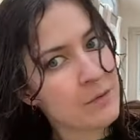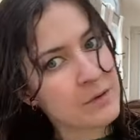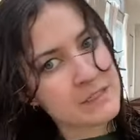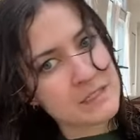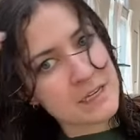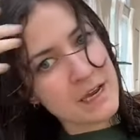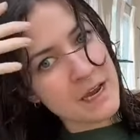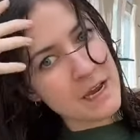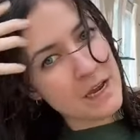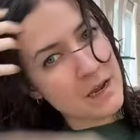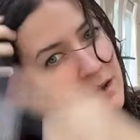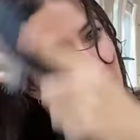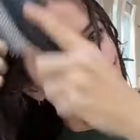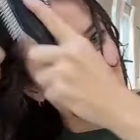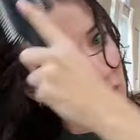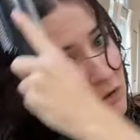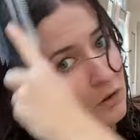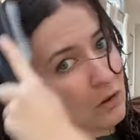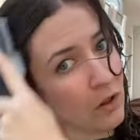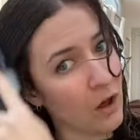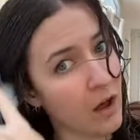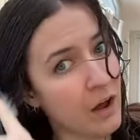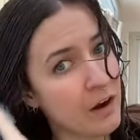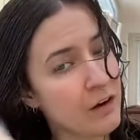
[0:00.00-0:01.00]
would say a
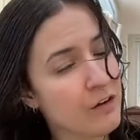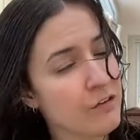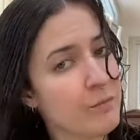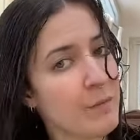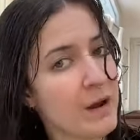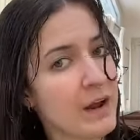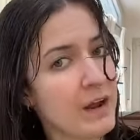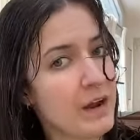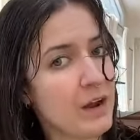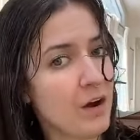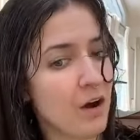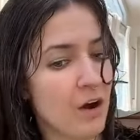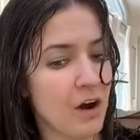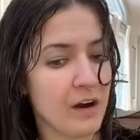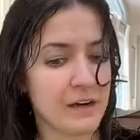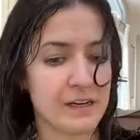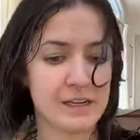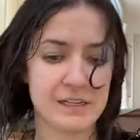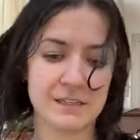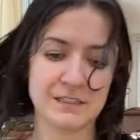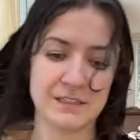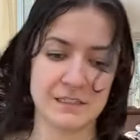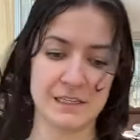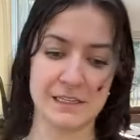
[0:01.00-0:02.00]
lot of my
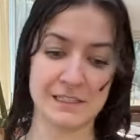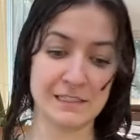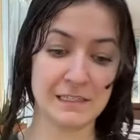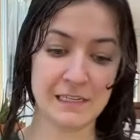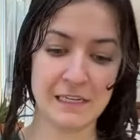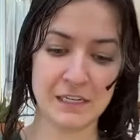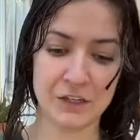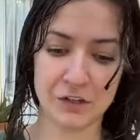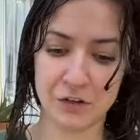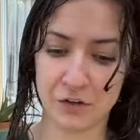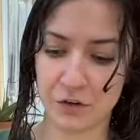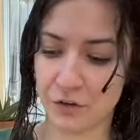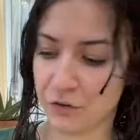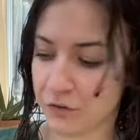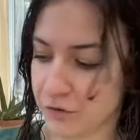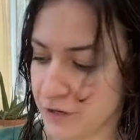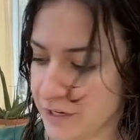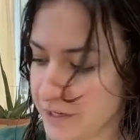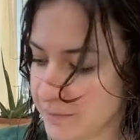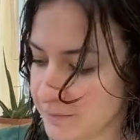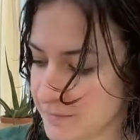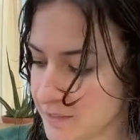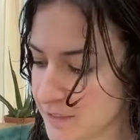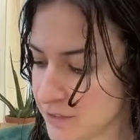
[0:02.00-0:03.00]
audience doesn't need curl
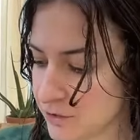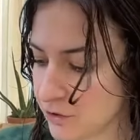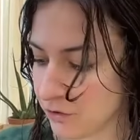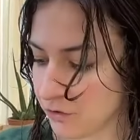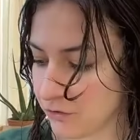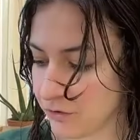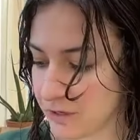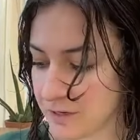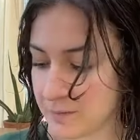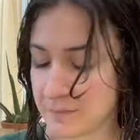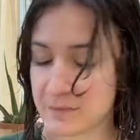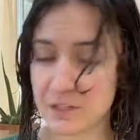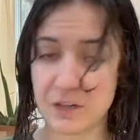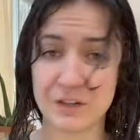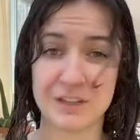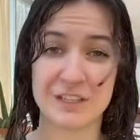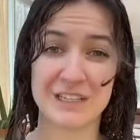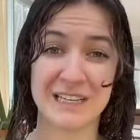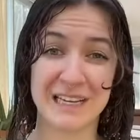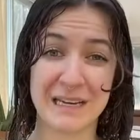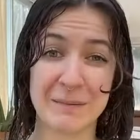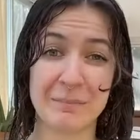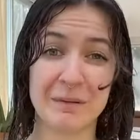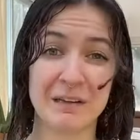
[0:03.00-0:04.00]
creams. Curl creams are
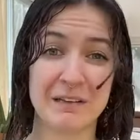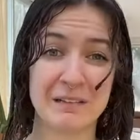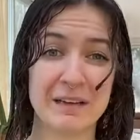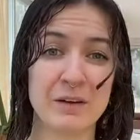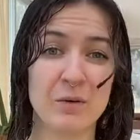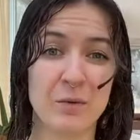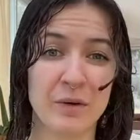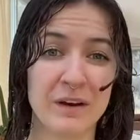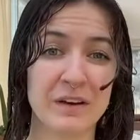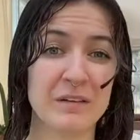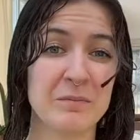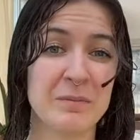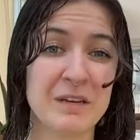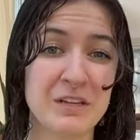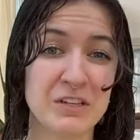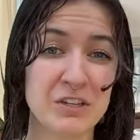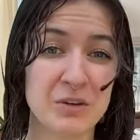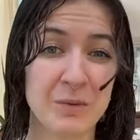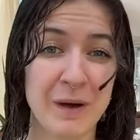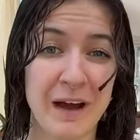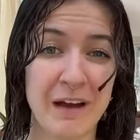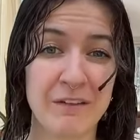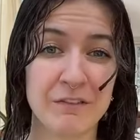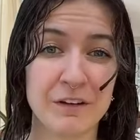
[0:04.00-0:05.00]
typically going to be
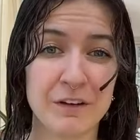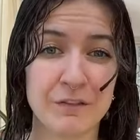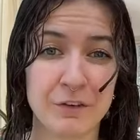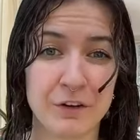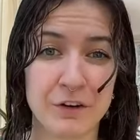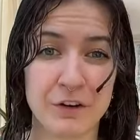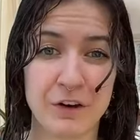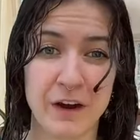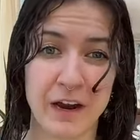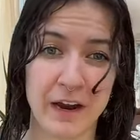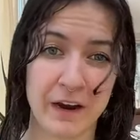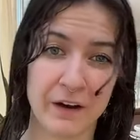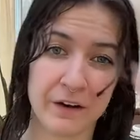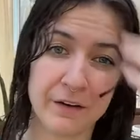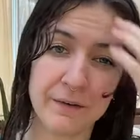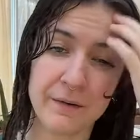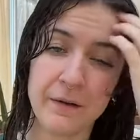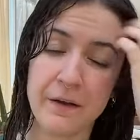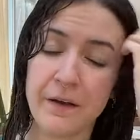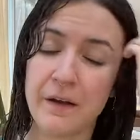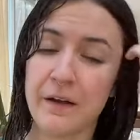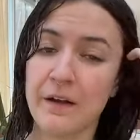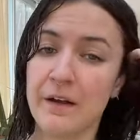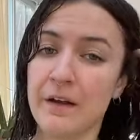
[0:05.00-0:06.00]
too heavy for your hair.
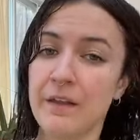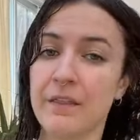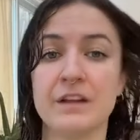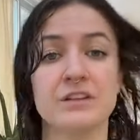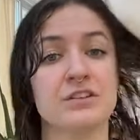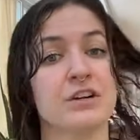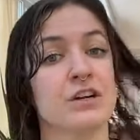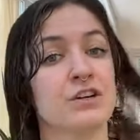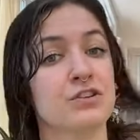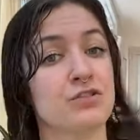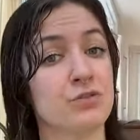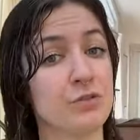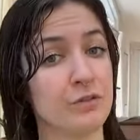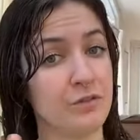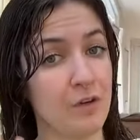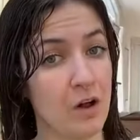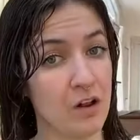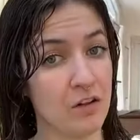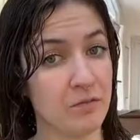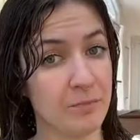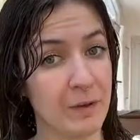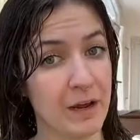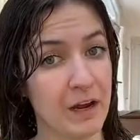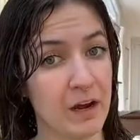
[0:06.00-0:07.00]
That's not true of
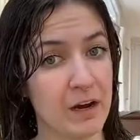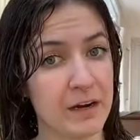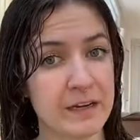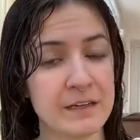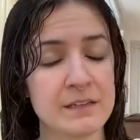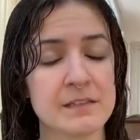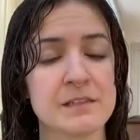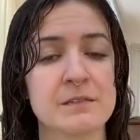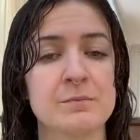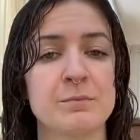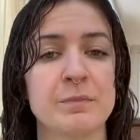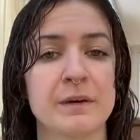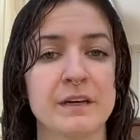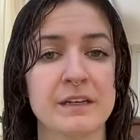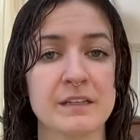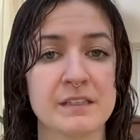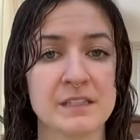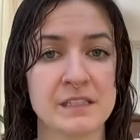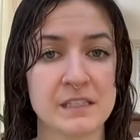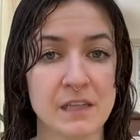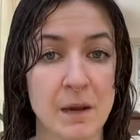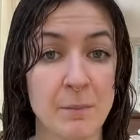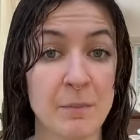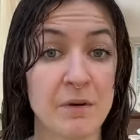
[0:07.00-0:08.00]
all of my audience, but
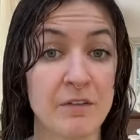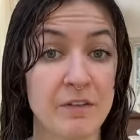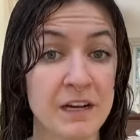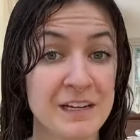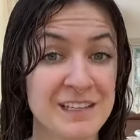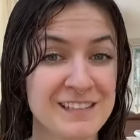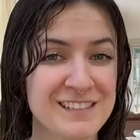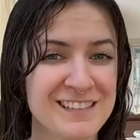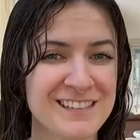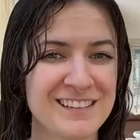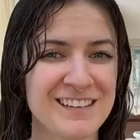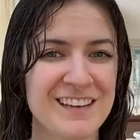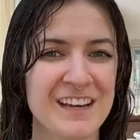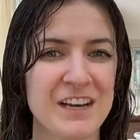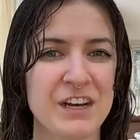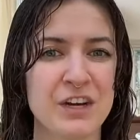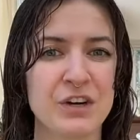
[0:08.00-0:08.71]
some of us.